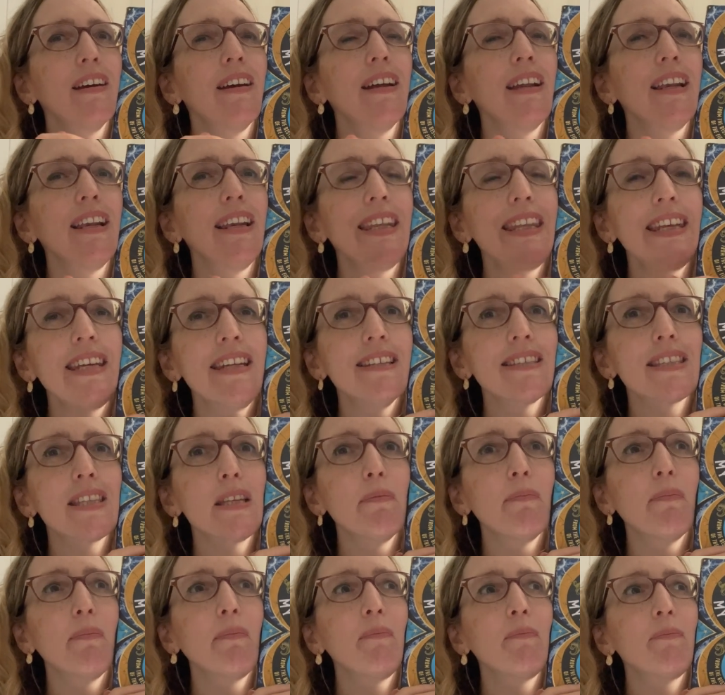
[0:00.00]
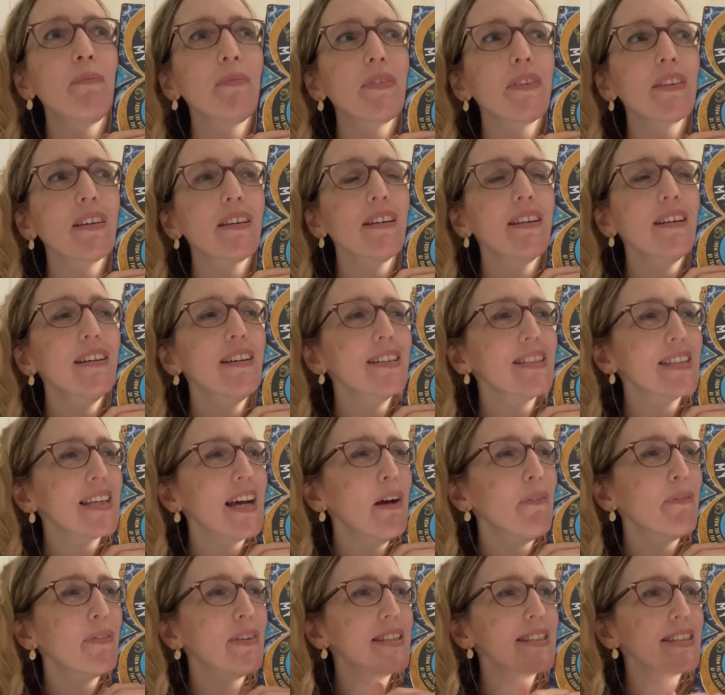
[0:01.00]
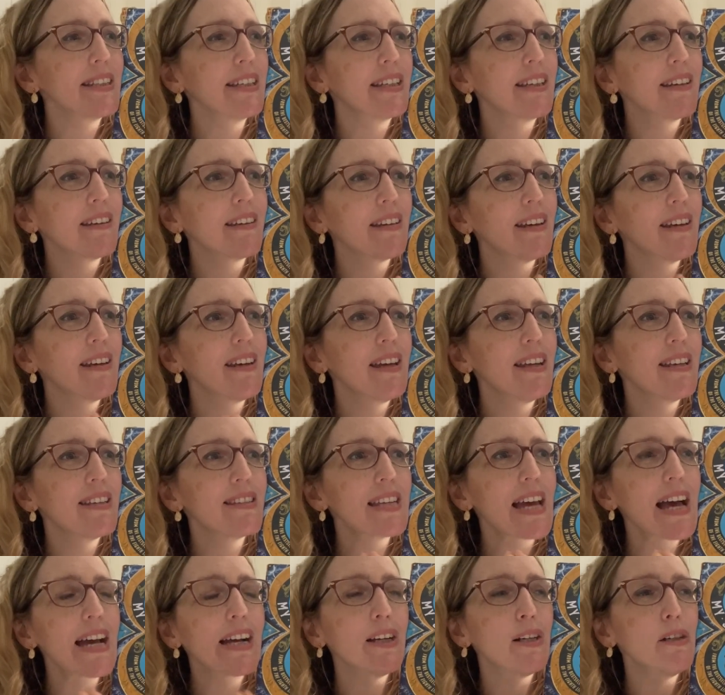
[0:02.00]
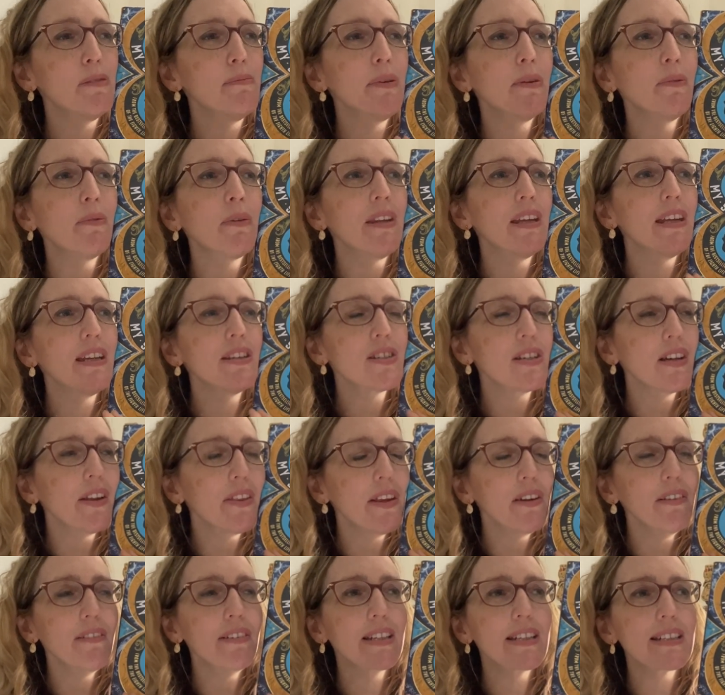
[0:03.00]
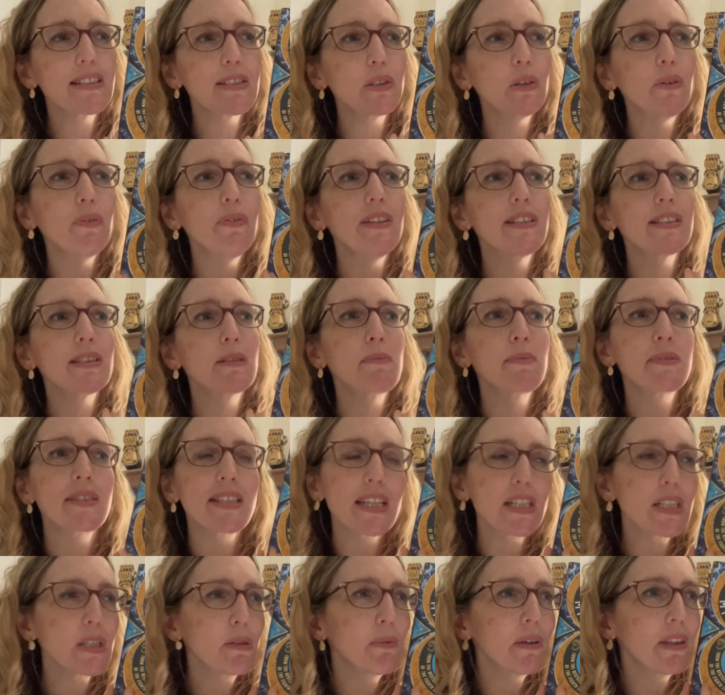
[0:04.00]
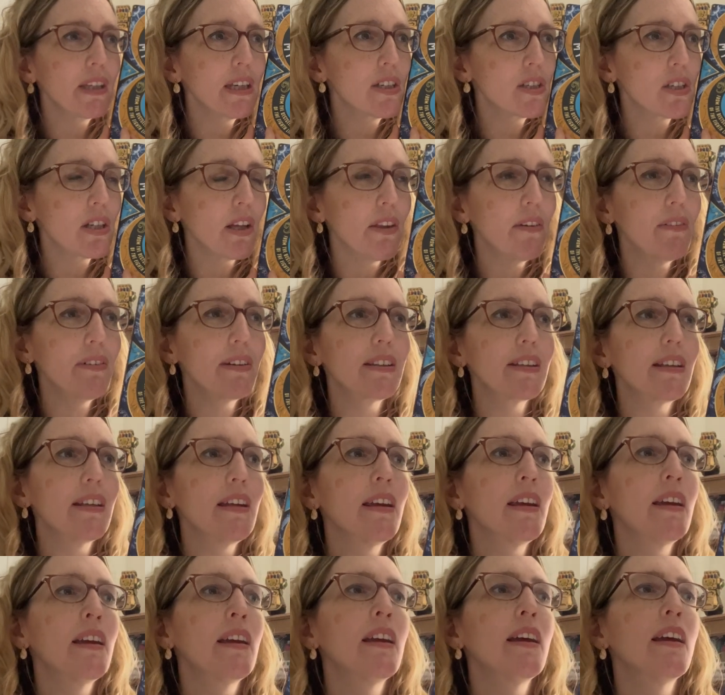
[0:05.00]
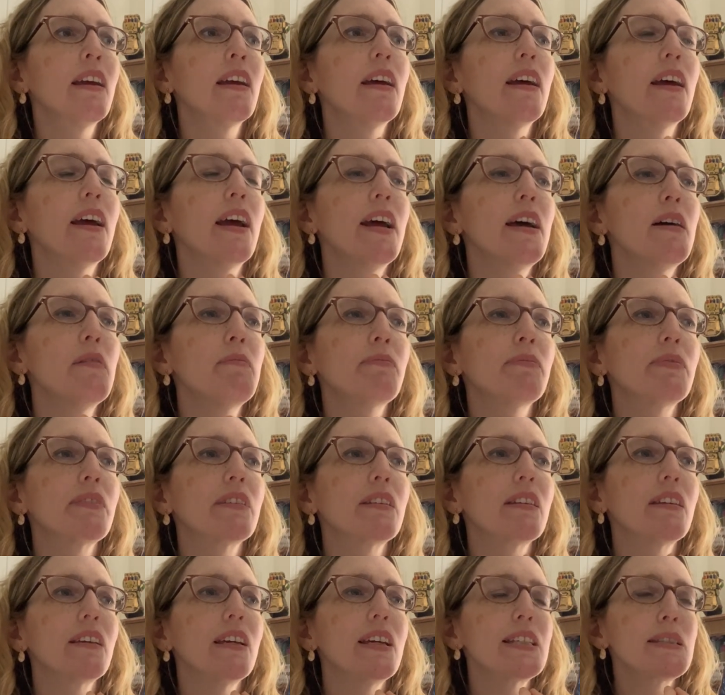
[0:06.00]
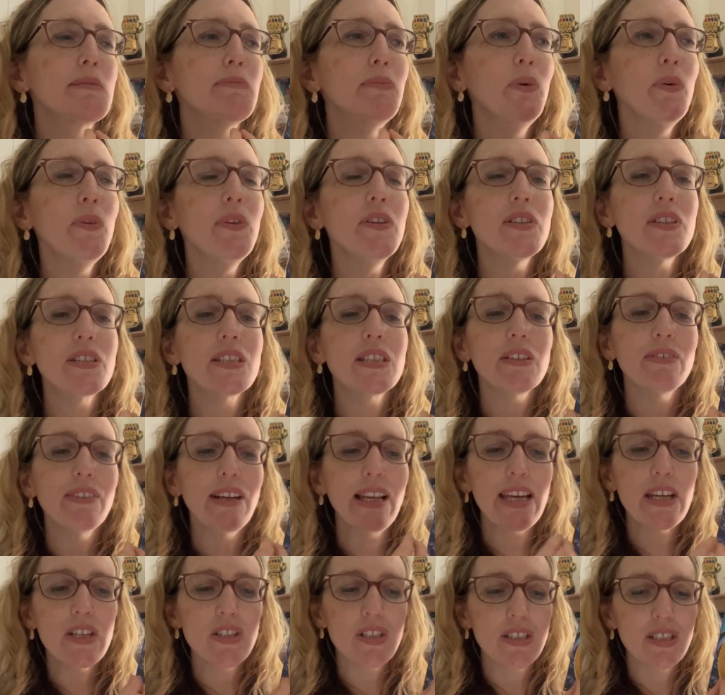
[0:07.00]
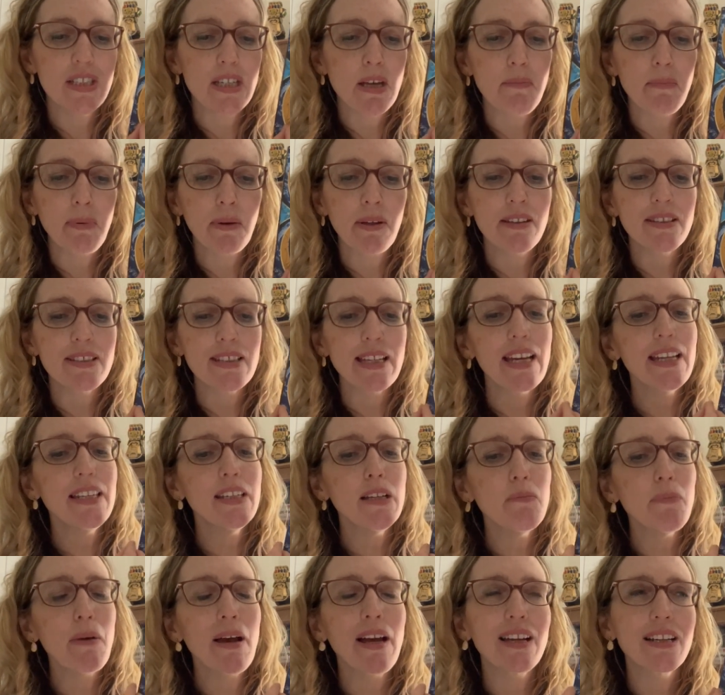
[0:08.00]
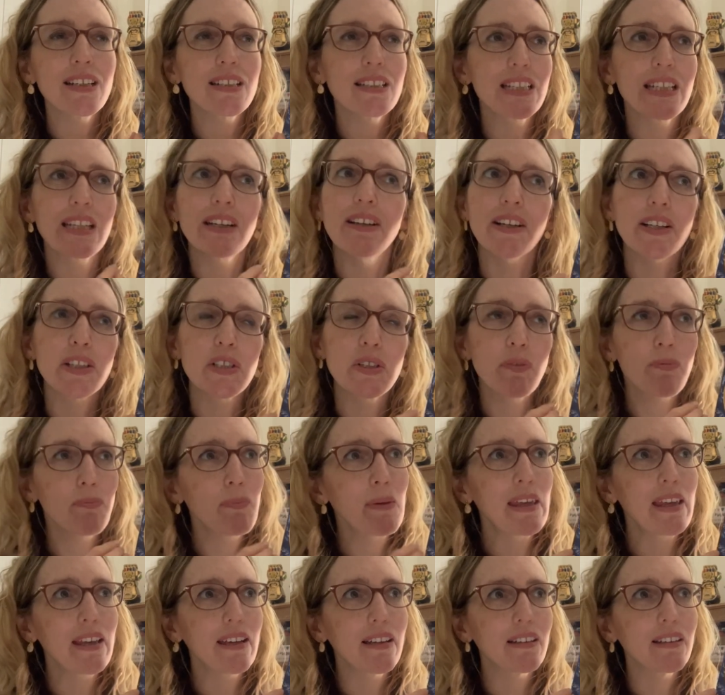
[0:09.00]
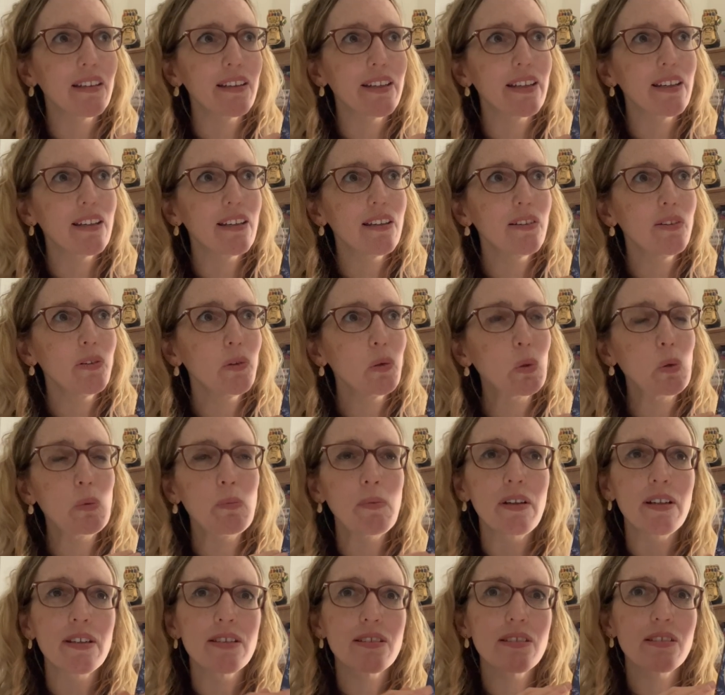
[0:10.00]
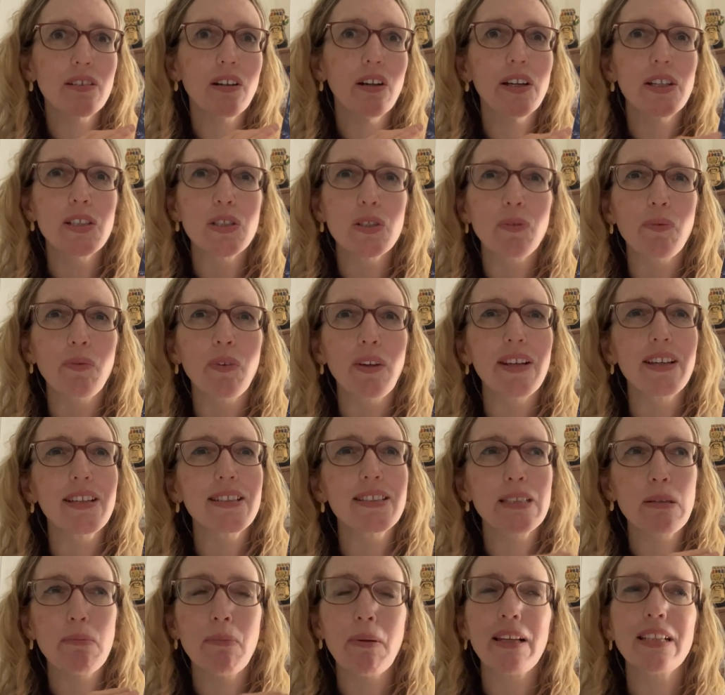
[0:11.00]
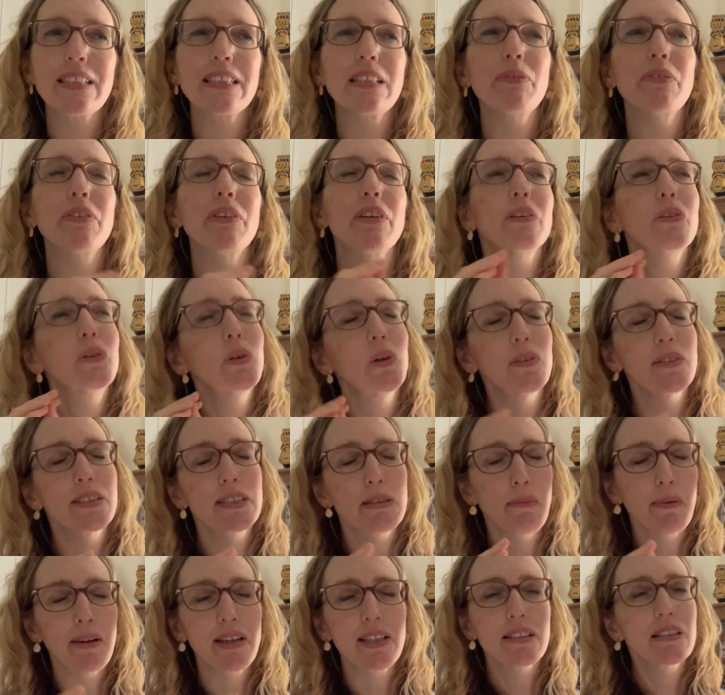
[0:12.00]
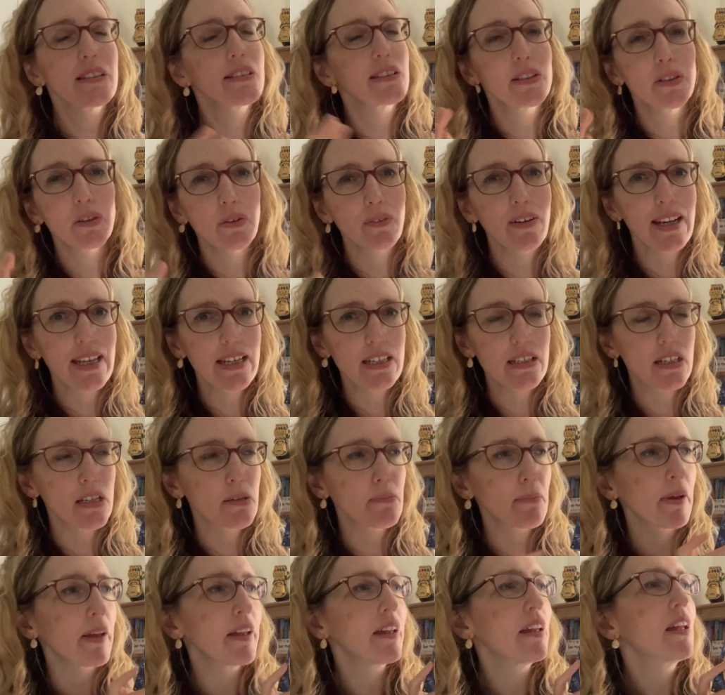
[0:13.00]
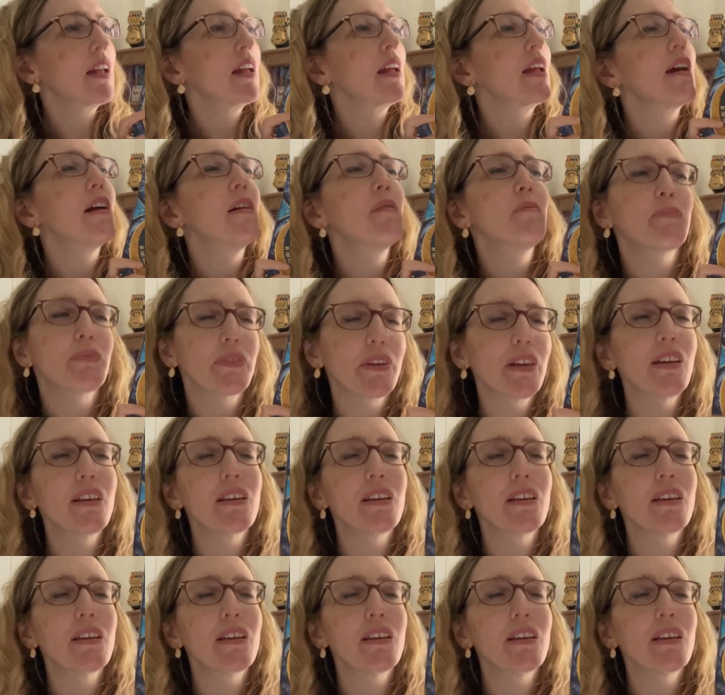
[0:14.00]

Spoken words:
leads them to have this like entanglement with each other, and it's sort of this obsession with each other, and it's more than just a relationship, because they end up actually kind of being like almost kind of like siblings, even though not siblings because they're not related. But you